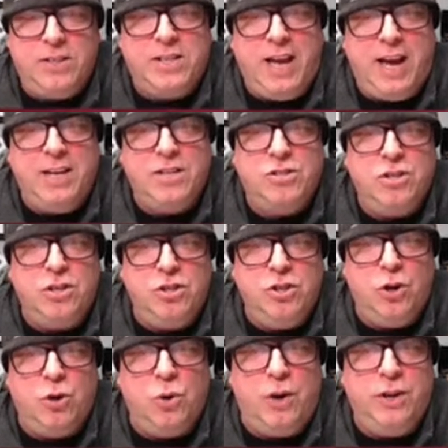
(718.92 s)
case,
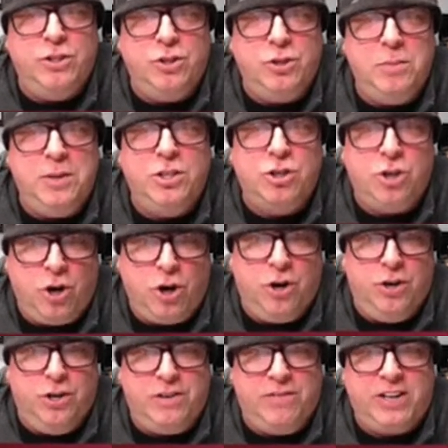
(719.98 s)
you're going to be
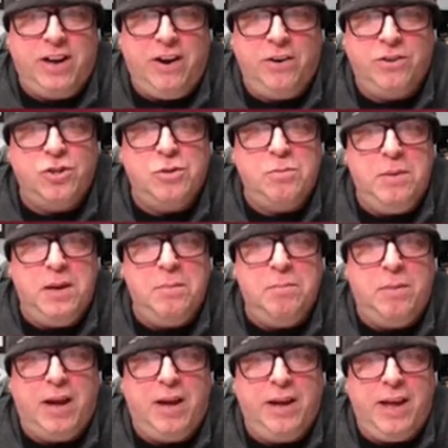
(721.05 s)
turned. If a character is bitten
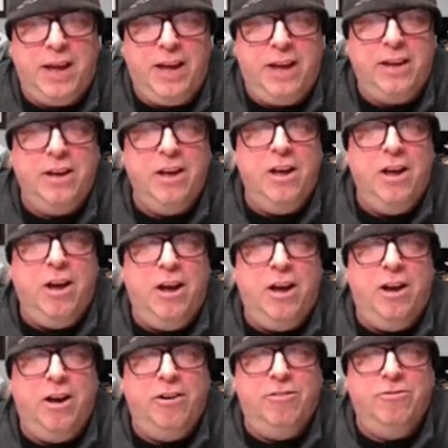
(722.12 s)
by a
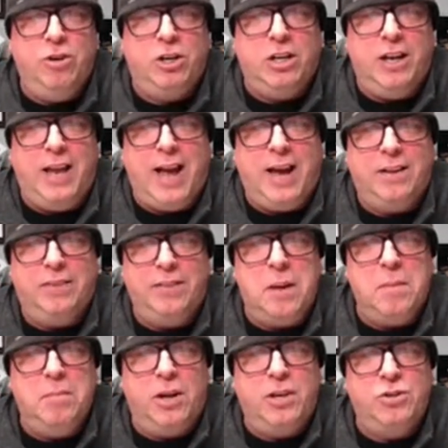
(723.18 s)
Vricolac,
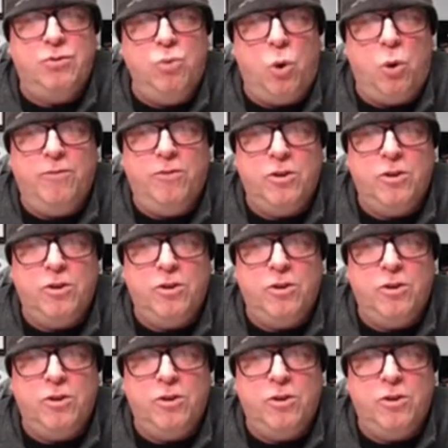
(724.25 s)
they must roll